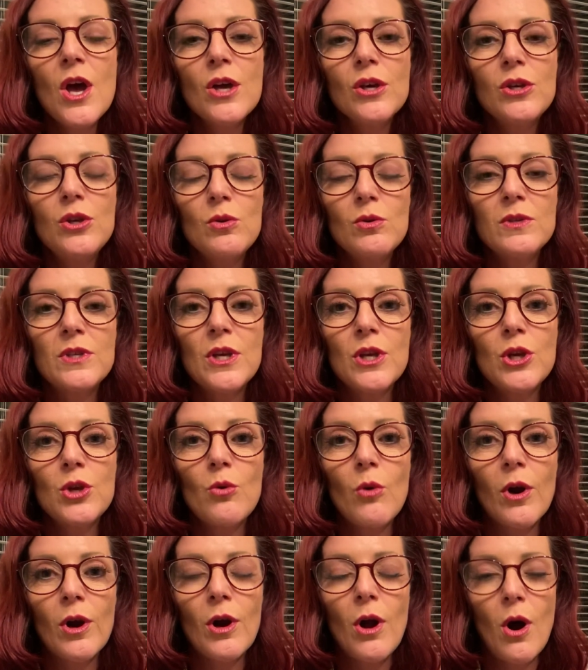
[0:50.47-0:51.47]
using
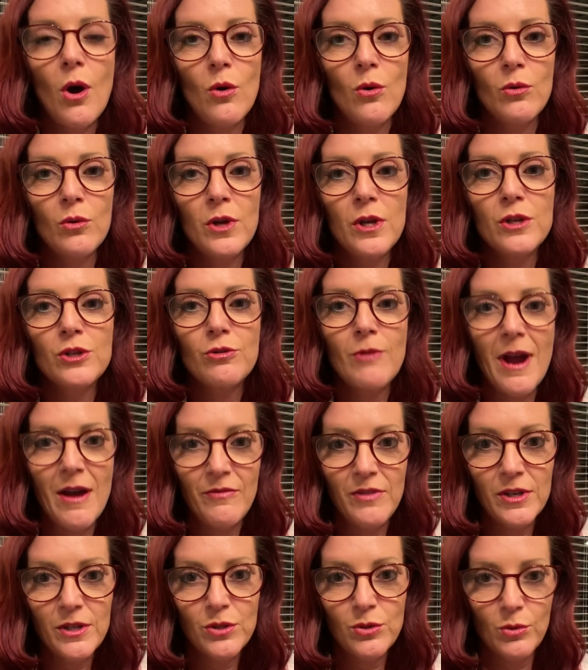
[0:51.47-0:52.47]
your own
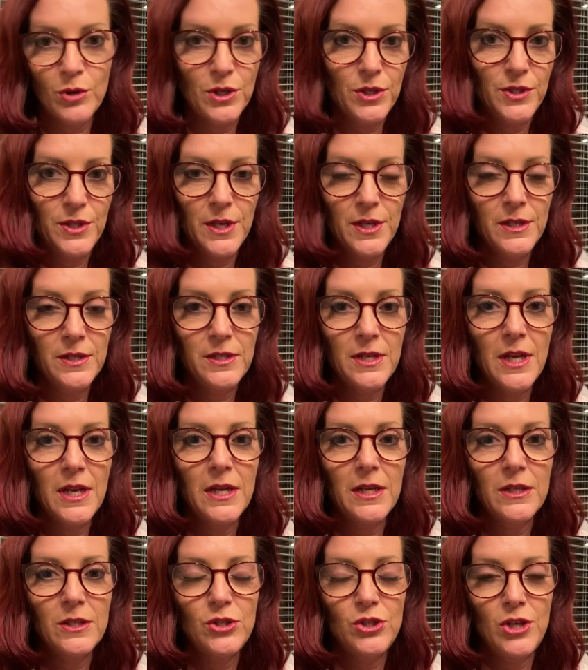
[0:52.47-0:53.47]
traffic sources in
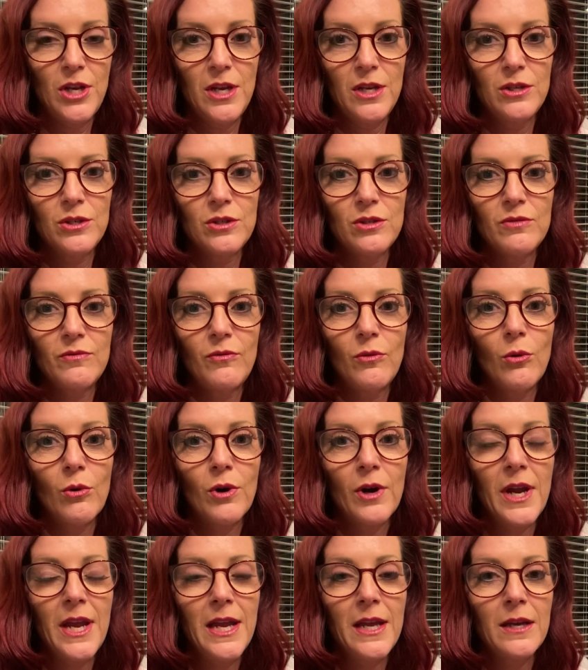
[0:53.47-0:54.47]
exchange
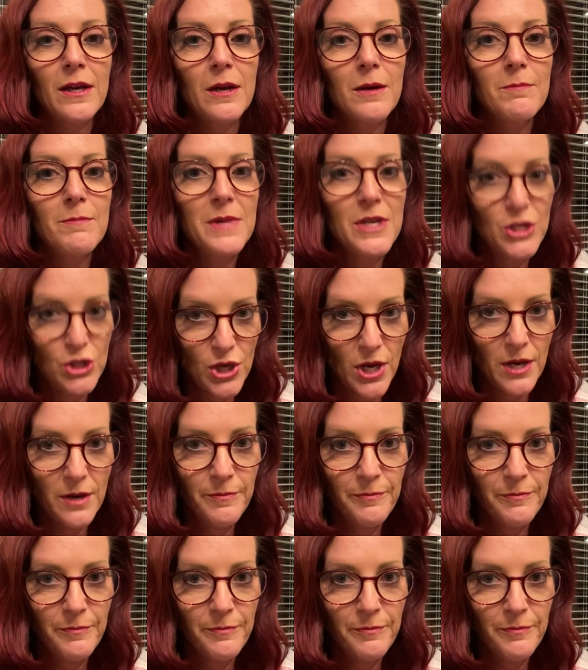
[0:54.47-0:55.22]
for a commission.